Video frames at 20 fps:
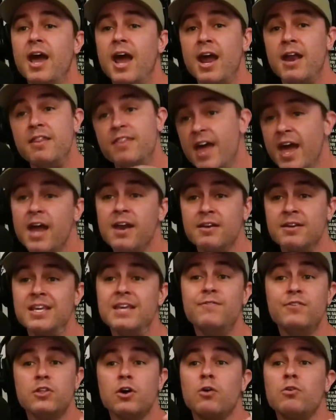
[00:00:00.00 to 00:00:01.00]
And then
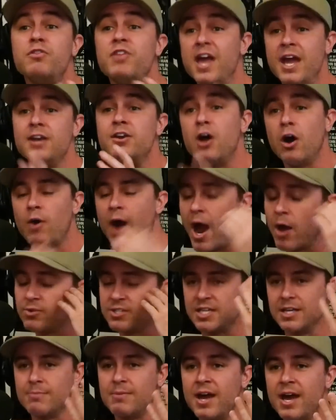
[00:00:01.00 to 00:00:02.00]
even though they know, I
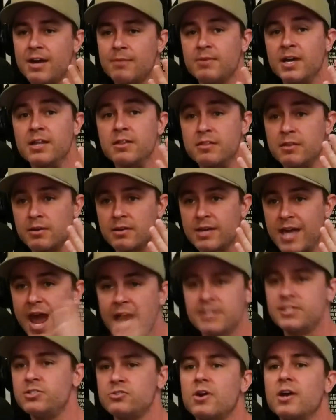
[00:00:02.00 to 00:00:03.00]
always think in my head, I'm like, the
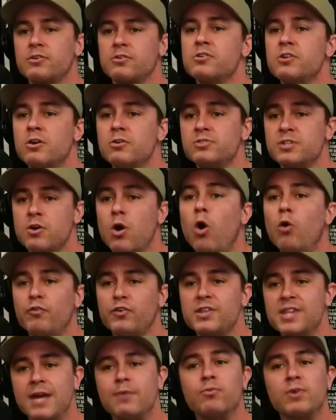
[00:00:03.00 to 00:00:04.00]
casting director knows, and
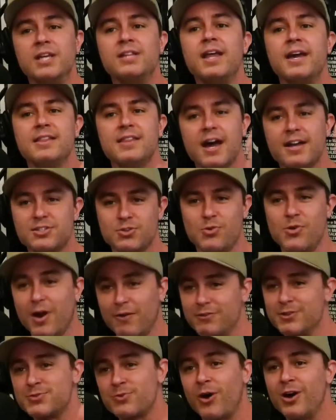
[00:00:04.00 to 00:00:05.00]
hopefully they relayed that to
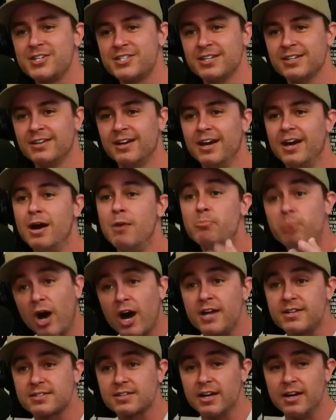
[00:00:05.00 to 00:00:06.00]
whoever's watching.
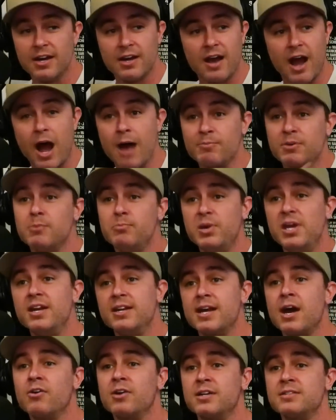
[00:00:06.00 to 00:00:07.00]
But I'm
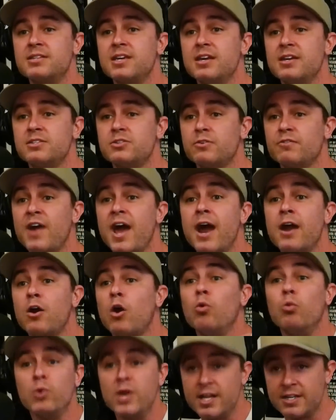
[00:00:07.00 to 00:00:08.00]
competing now against kids who've had
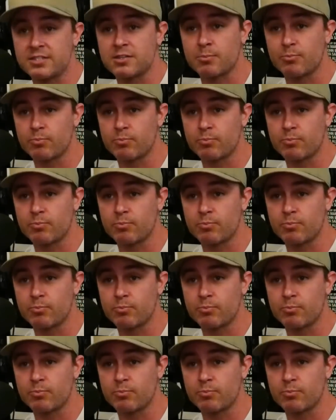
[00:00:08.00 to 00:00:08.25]
a week